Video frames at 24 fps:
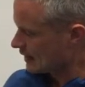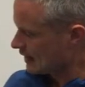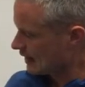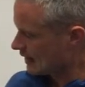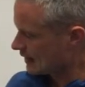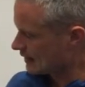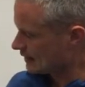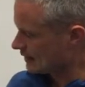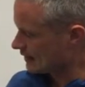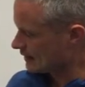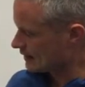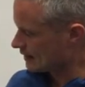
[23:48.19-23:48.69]

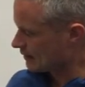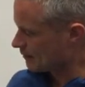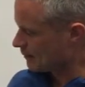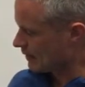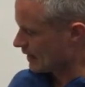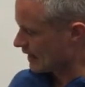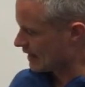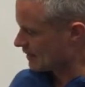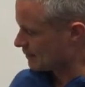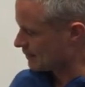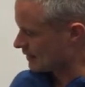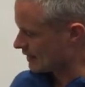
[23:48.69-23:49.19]
and then the
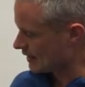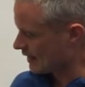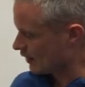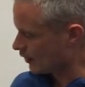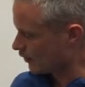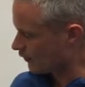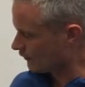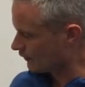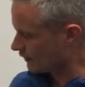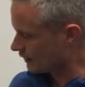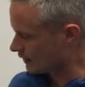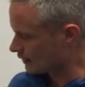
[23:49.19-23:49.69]
baby
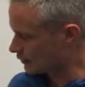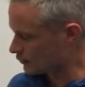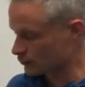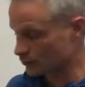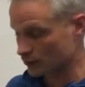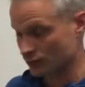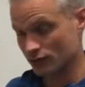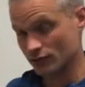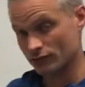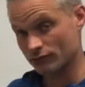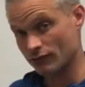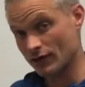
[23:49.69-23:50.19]
alva
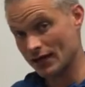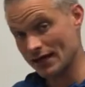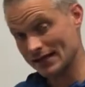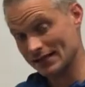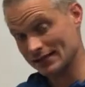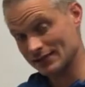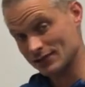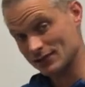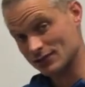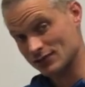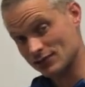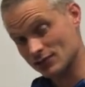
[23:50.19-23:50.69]
eels are
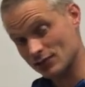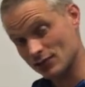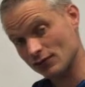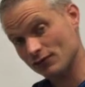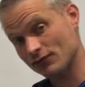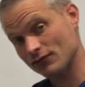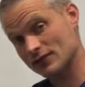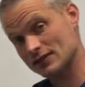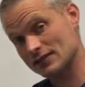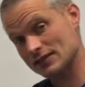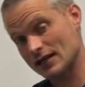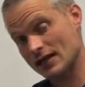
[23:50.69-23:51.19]
riding the
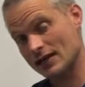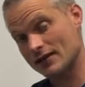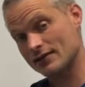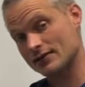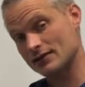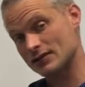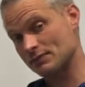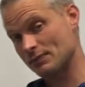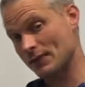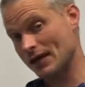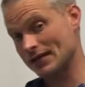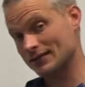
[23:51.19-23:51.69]
surface
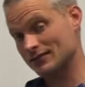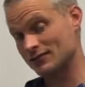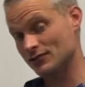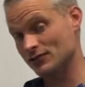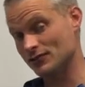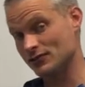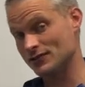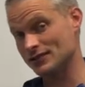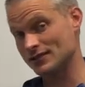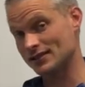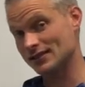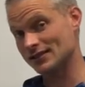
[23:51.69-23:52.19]
currents back to
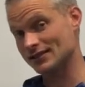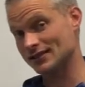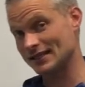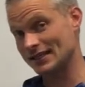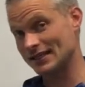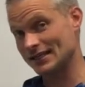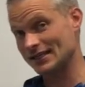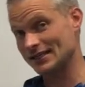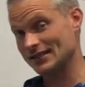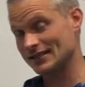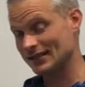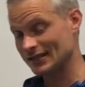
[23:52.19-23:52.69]
New Zealand
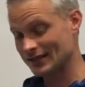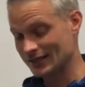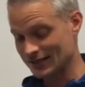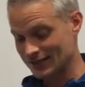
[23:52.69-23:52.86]
again.